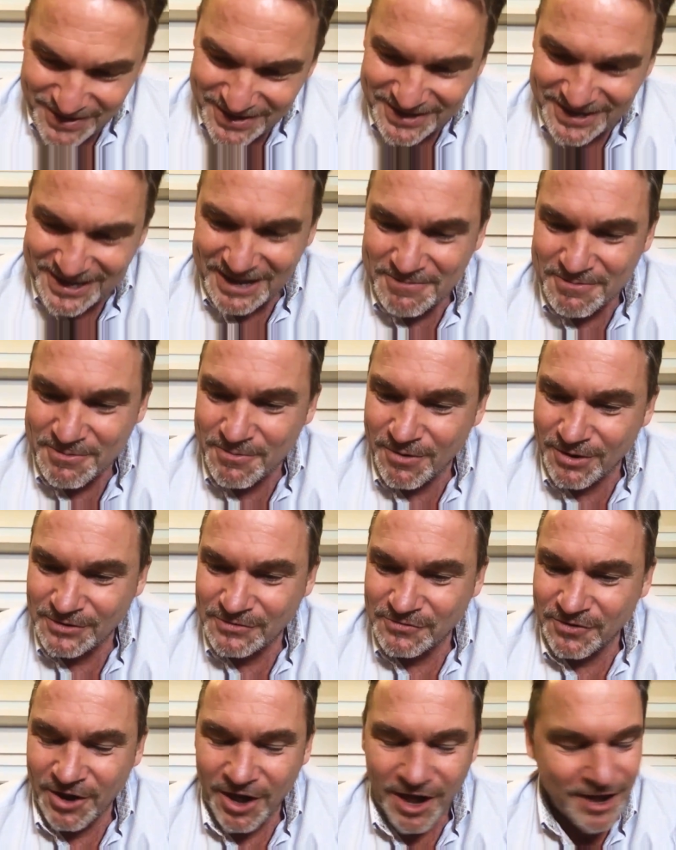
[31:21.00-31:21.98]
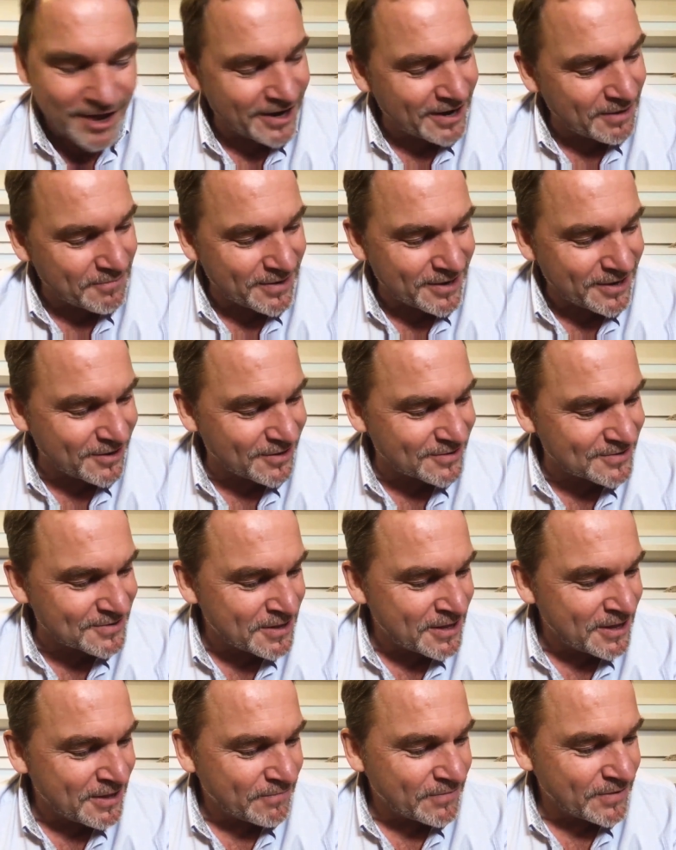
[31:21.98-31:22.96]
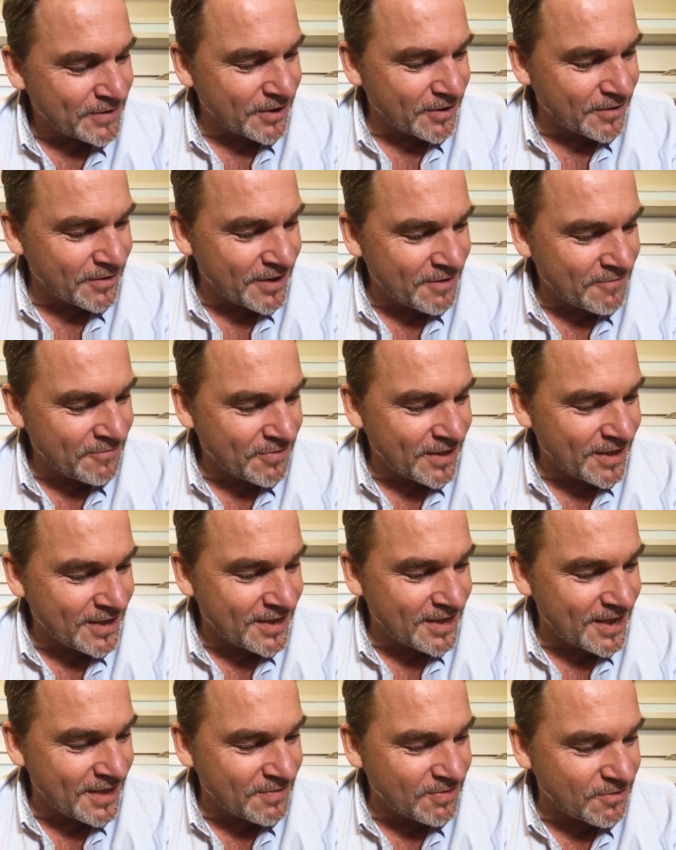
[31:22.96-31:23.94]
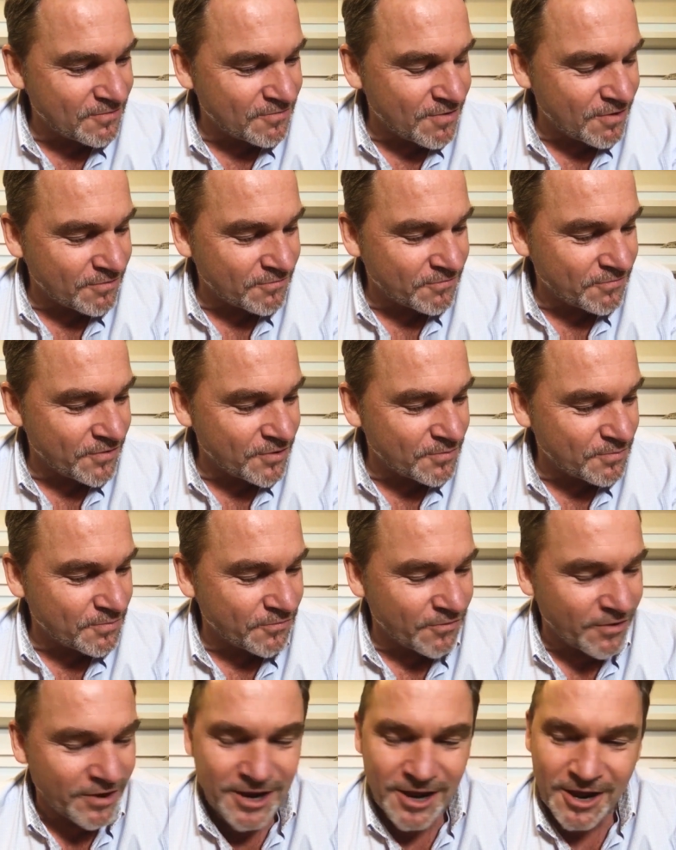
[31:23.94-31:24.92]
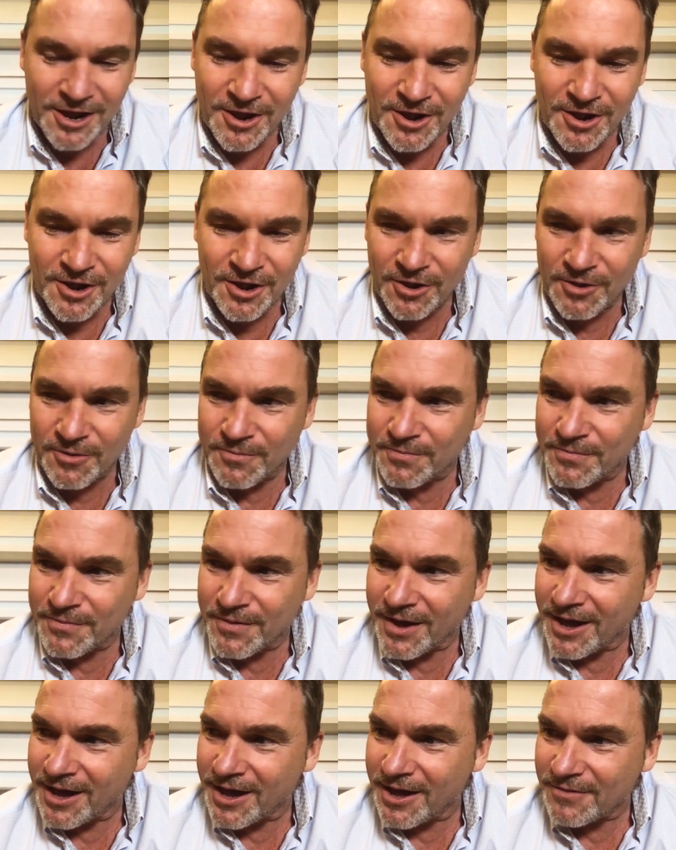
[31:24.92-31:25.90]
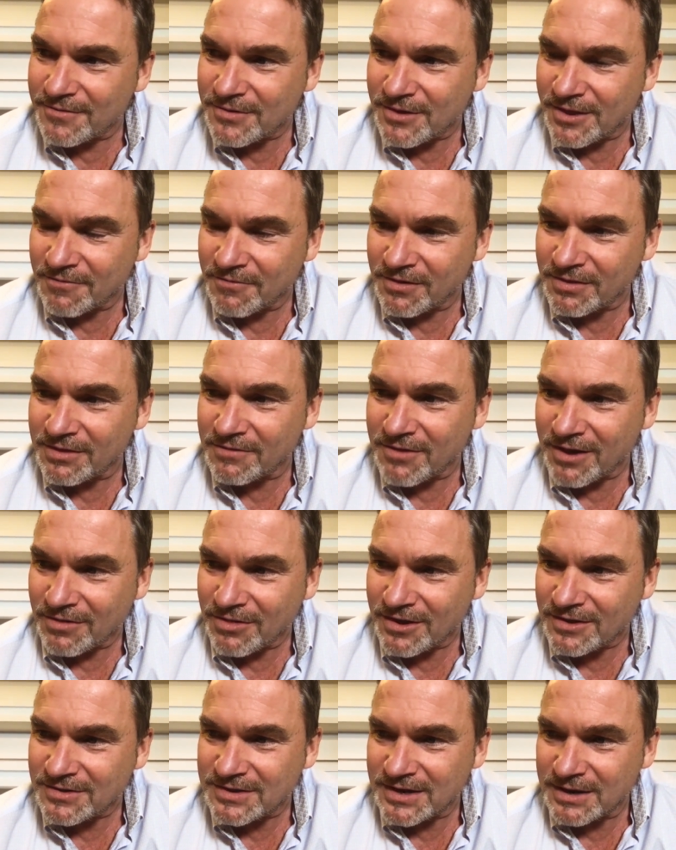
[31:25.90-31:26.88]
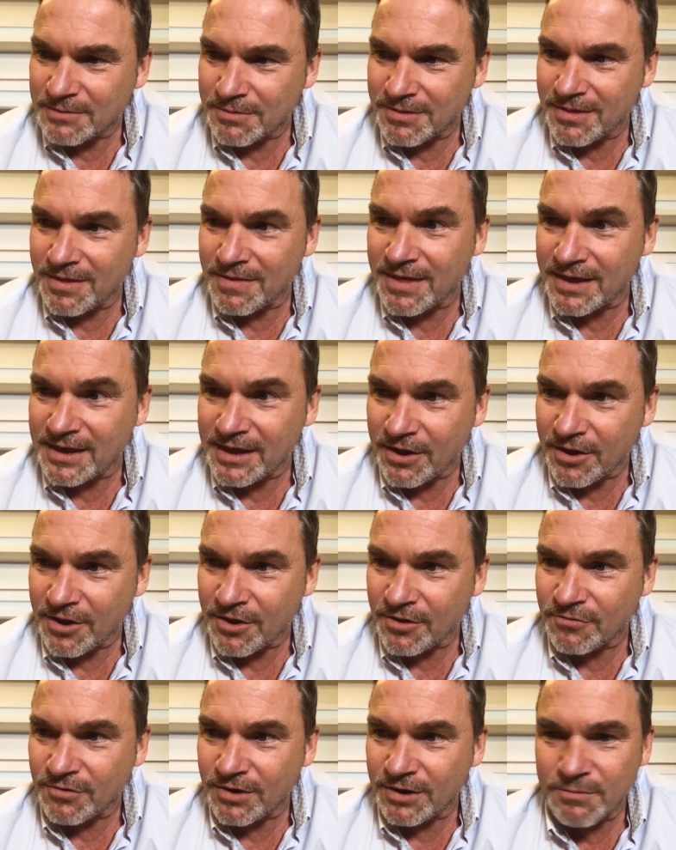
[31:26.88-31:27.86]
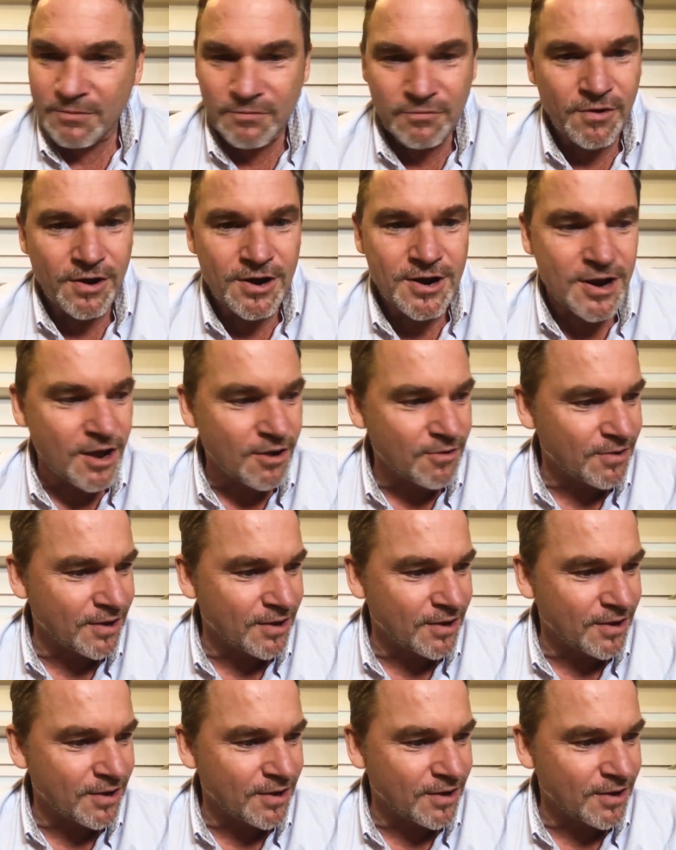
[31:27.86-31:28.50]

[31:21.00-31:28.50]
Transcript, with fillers: keep a watchful eye on it because, if they eat the wrong food before I get home, so they think they've had their tea, but then they get hungry. And before I know